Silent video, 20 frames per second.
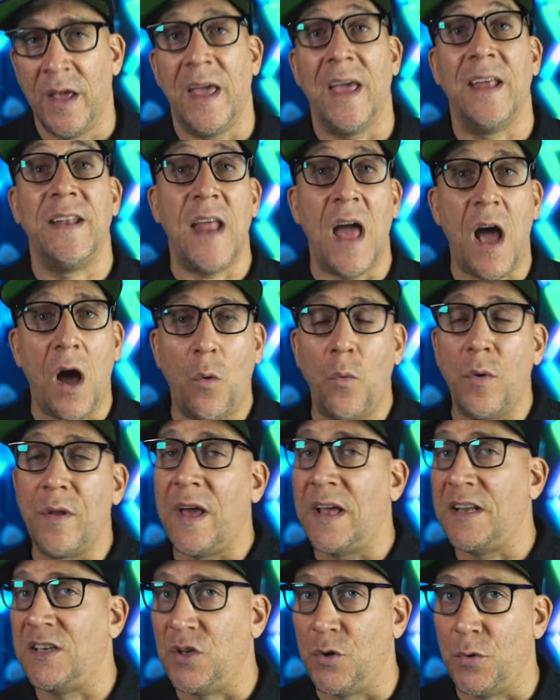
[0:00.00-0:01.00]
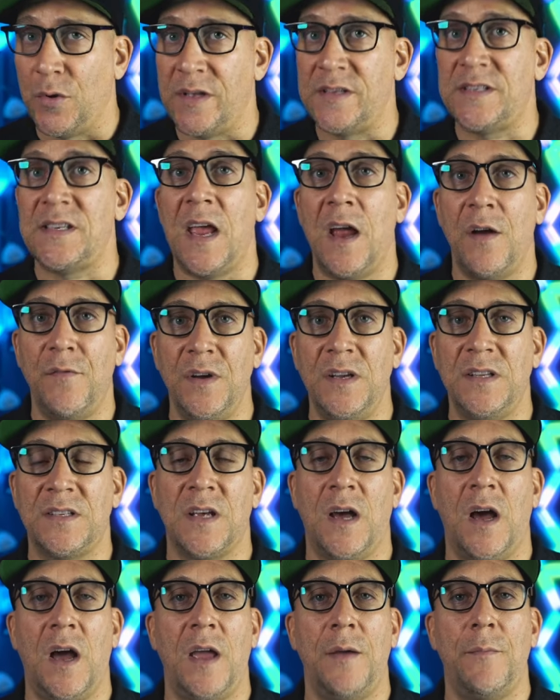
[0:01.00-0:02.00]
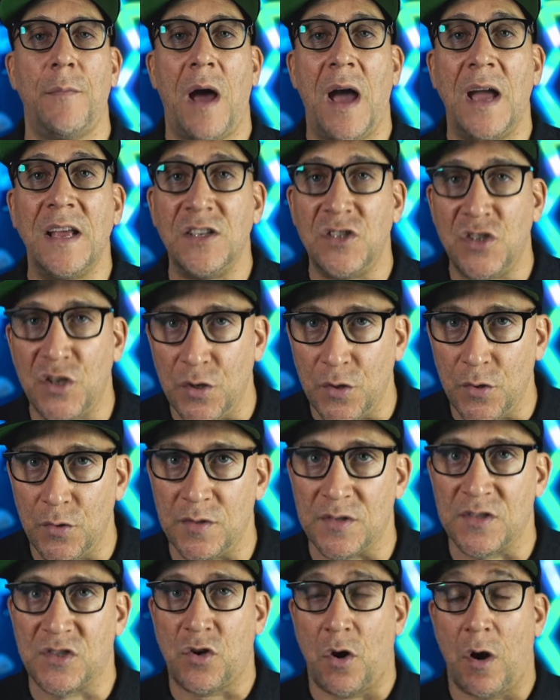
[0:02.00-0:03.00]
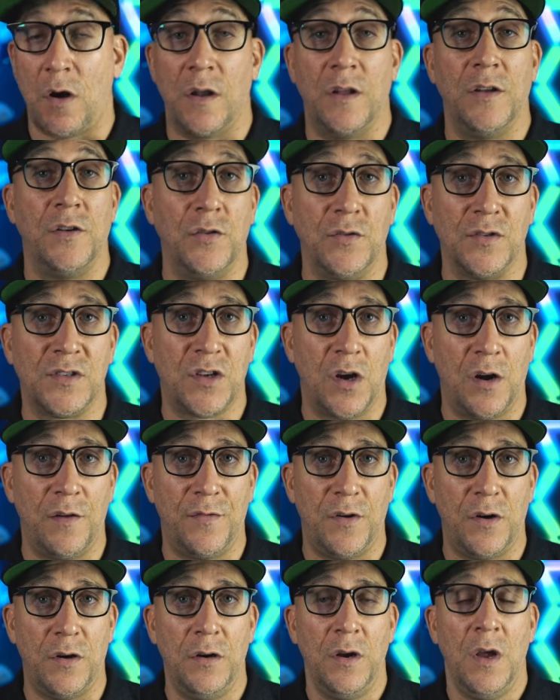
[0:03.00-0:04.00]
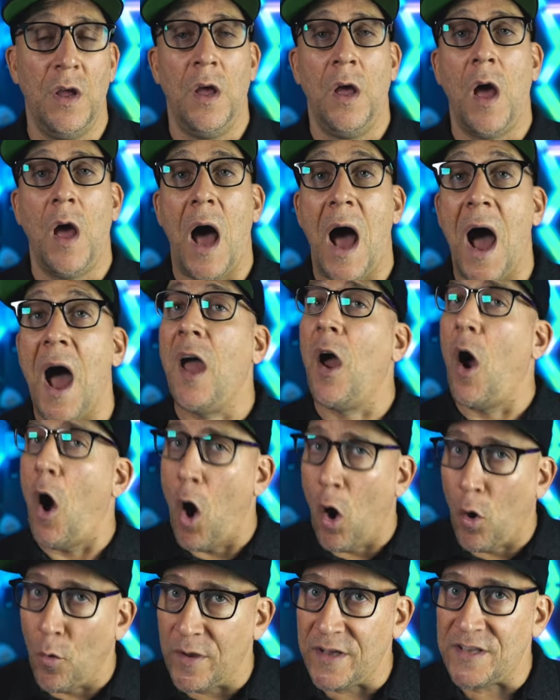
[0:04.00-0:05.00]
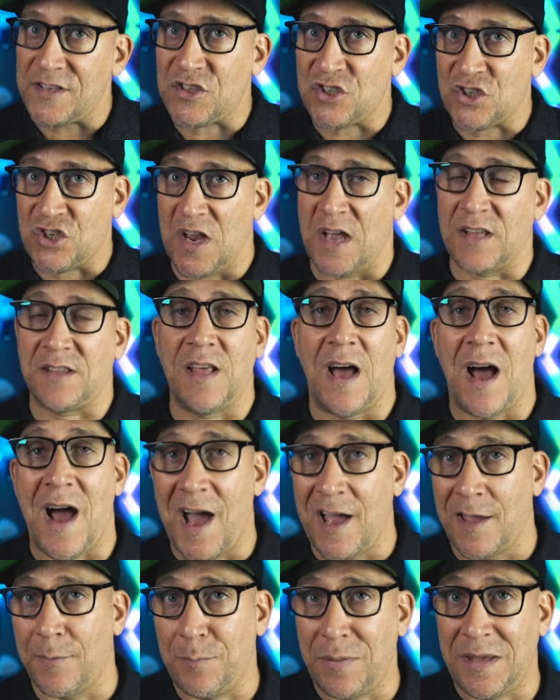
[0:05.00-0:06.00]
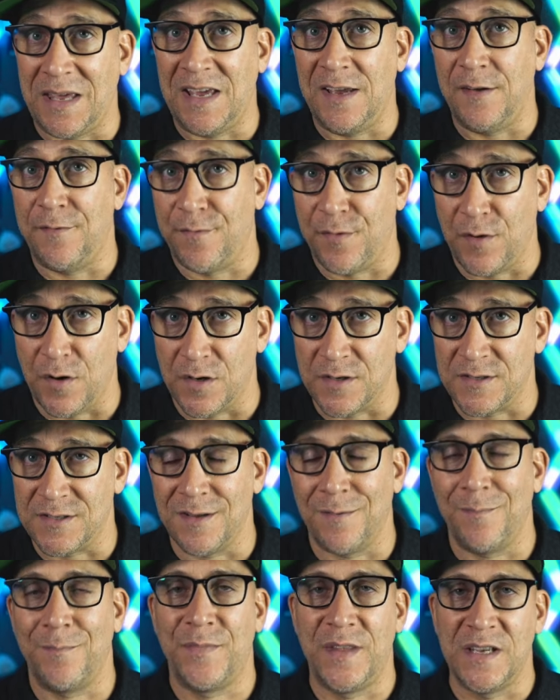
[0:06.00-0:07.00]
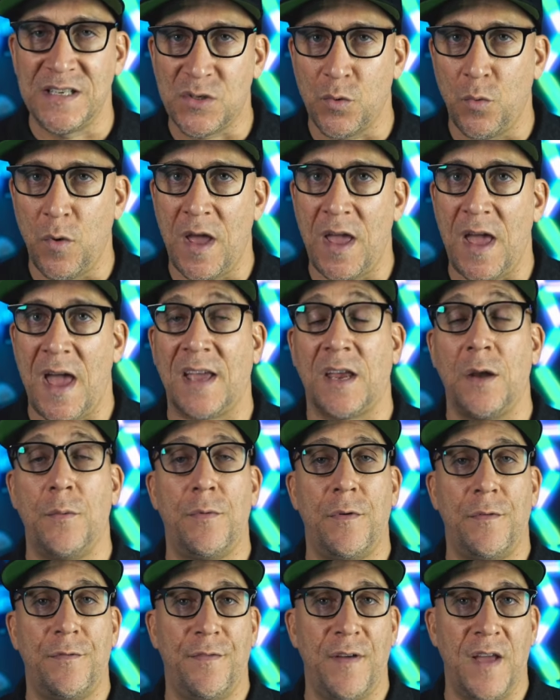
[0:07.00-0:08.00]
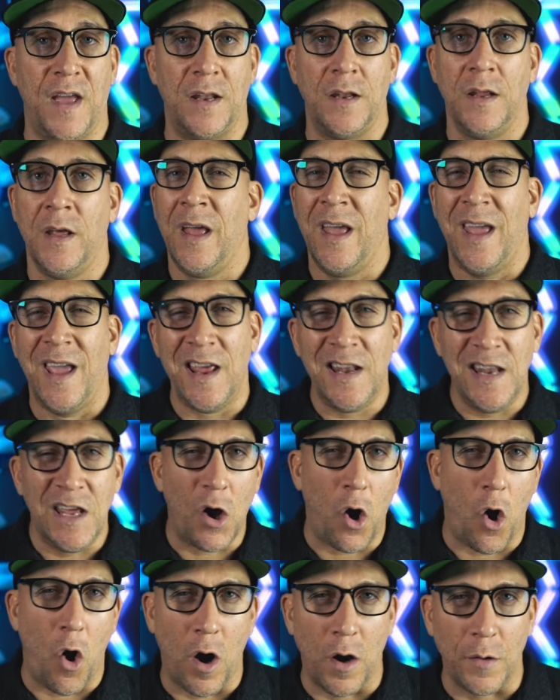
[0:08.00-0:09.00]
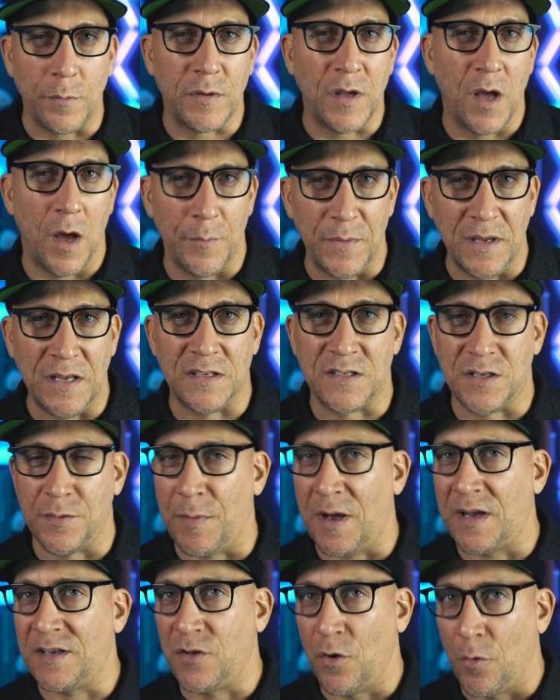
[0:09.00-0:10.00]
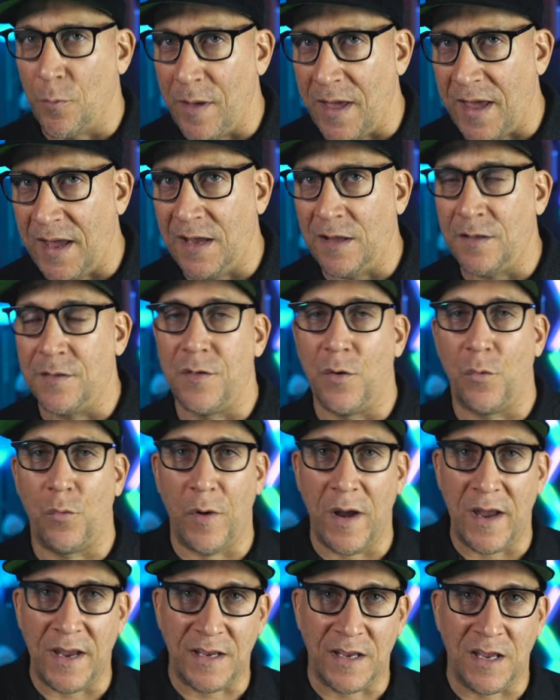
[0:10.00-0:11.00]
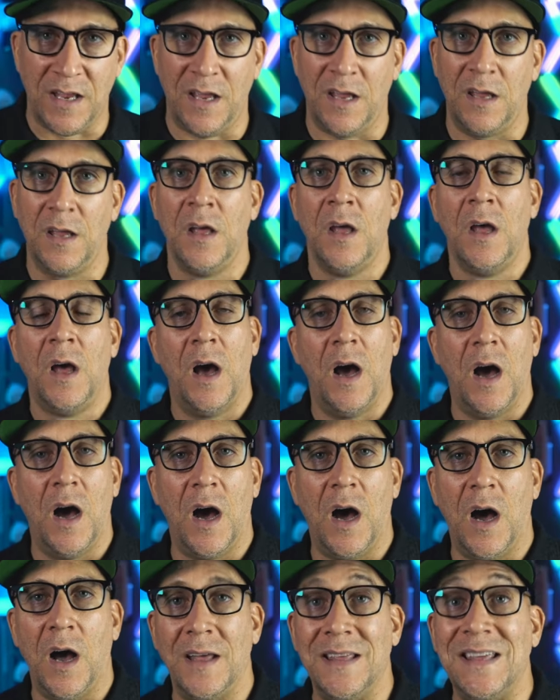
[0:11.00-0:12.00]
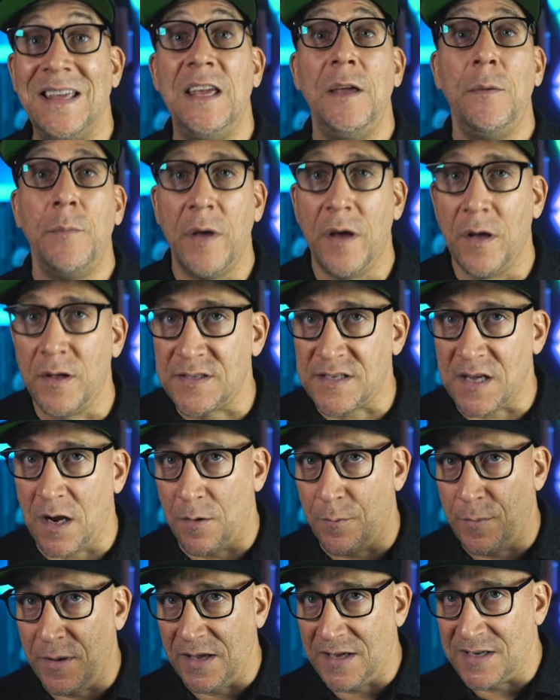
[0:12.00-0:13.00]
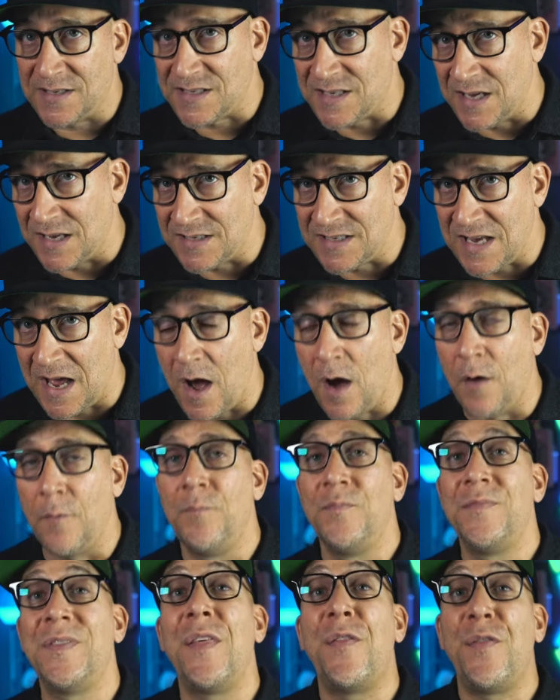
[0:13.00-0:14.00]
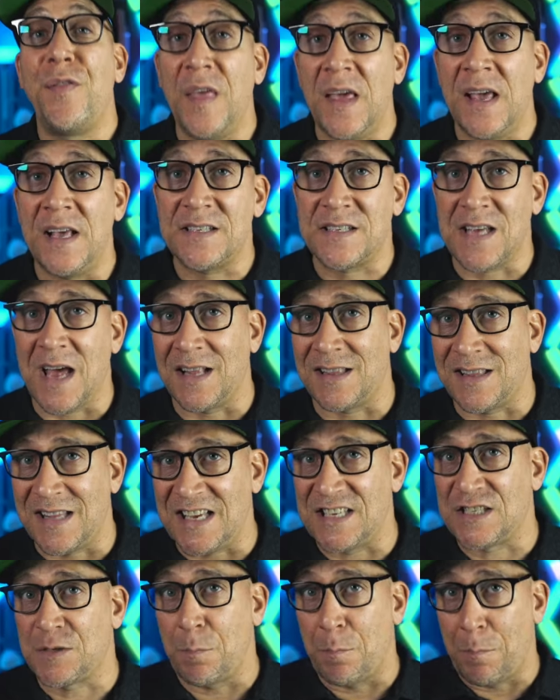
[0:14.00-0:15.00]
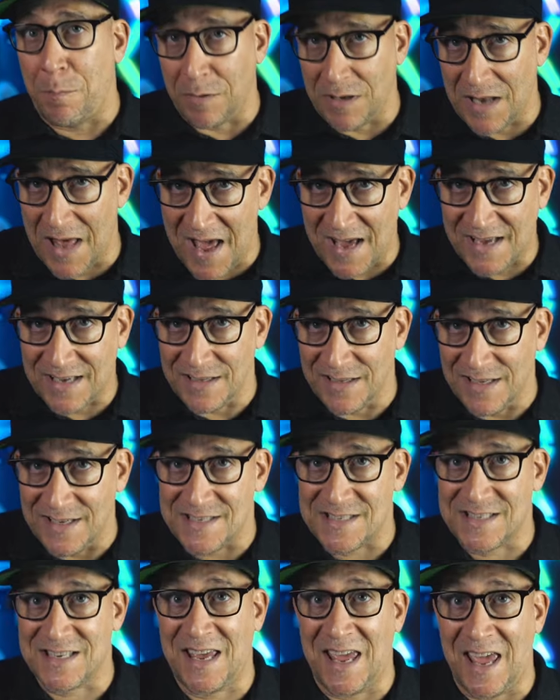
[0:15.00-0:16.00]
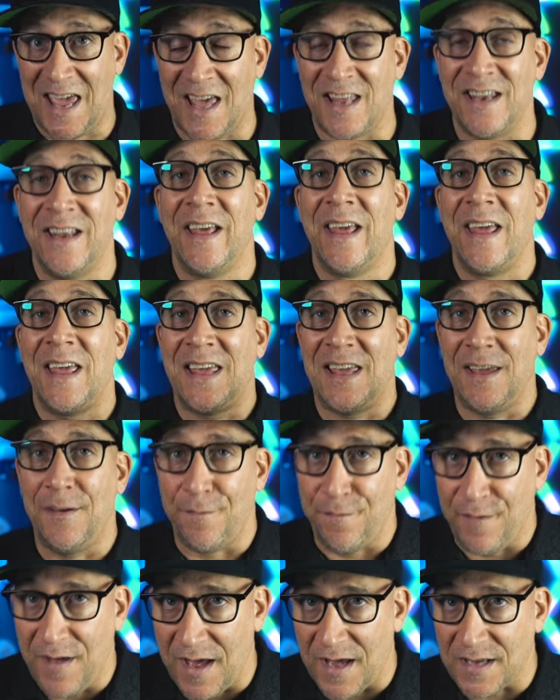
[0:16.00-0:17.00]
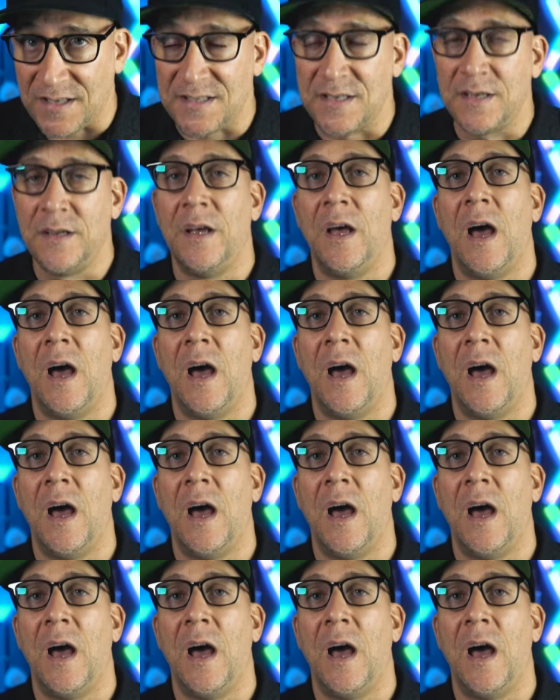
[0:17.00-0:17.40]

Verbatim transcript: And now what I do is every time I do start a new server, I always check the IP first. This way I can prevent any harm coming to my domain, the ranking, uh, emails that are being sent out, the things that these blacklists can affect.